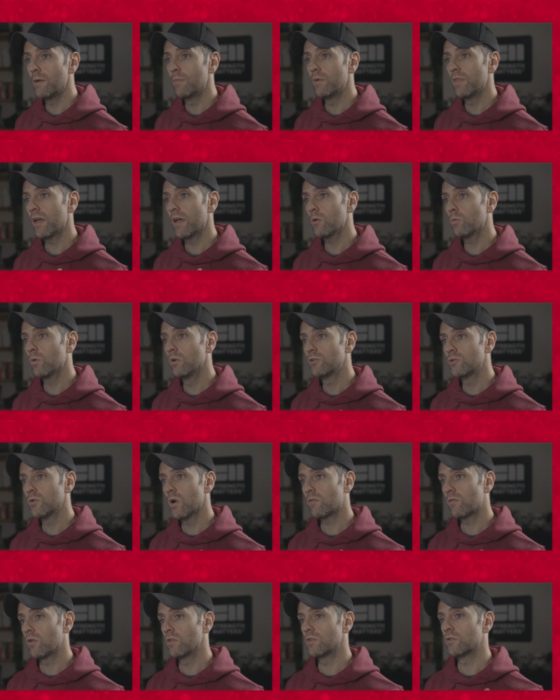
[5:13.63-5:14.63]
But they're the ones who
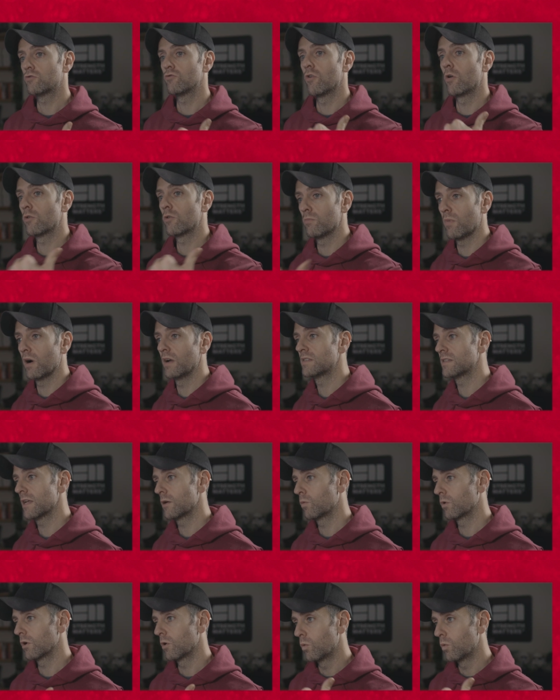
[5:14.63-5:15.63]
have got this growth mindset
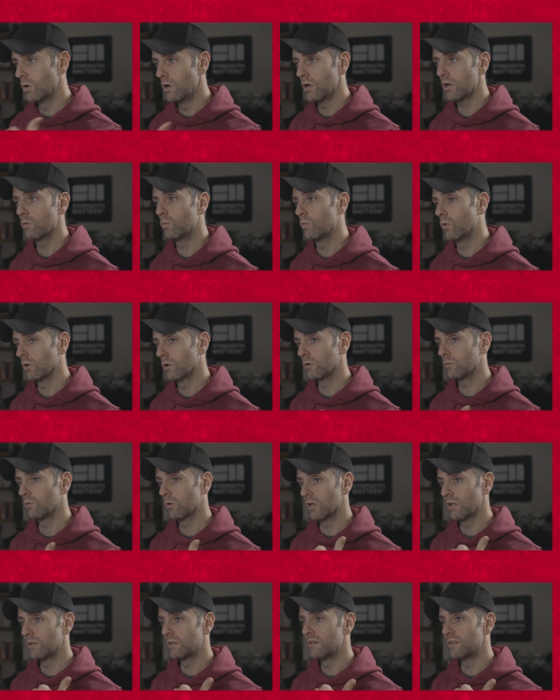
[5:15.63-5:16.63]
and want to work and want,
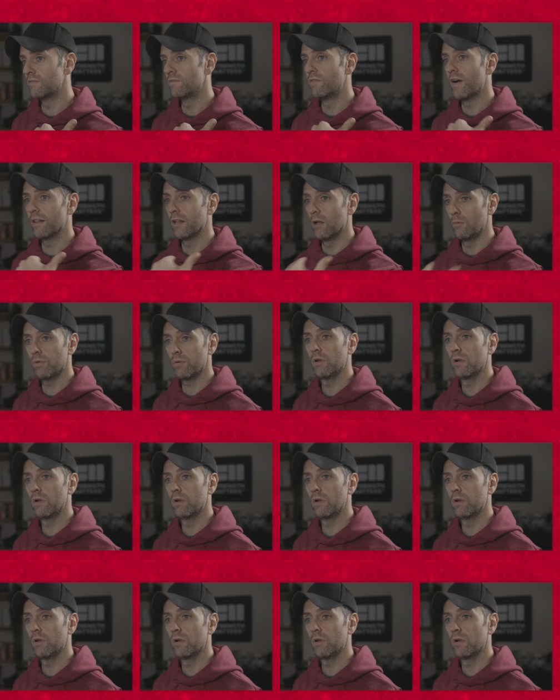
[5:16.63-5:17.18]
want to develop